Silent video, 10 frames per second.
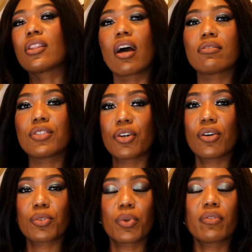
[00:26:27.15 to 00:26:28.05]
Loved
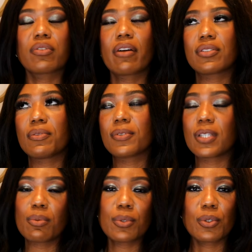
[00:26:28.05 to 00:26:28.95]
those. Would have loved to
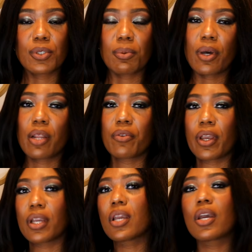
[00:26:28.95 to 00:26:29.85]
see him do some kind of
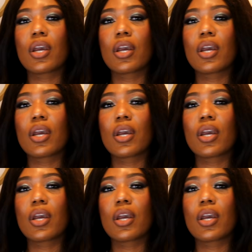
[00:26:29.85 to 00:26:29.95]
like